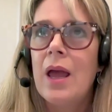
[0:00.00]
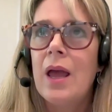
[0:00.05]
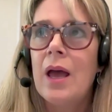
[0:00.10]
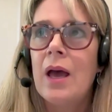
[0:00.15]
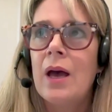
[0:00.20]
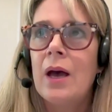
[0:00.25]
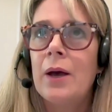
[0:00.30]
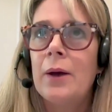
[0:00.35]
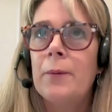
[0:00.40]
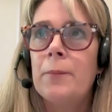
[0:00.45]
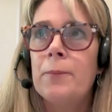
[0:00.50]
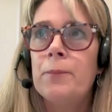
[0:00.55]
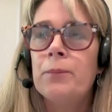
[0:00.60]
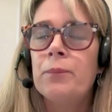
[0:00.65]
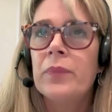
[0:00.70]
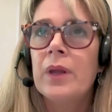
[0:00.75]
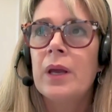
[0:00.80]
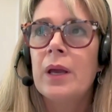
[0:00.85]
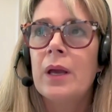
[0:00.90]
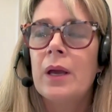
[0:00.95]
Um,
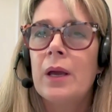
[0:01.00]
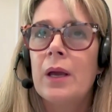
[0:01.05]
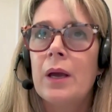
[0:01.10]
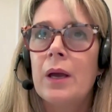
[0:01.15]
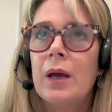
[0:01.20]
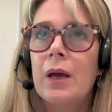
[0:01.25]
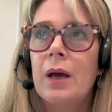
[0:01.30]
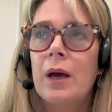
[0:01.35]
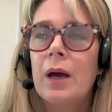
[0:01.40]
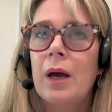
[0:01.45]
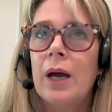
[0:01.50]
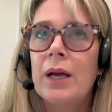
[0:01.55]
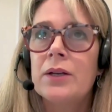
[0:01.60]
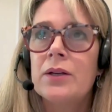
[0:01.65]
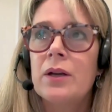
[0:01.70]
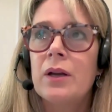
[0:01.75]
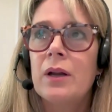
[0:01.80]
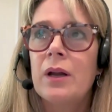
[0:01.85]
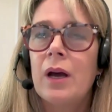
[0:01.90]
I,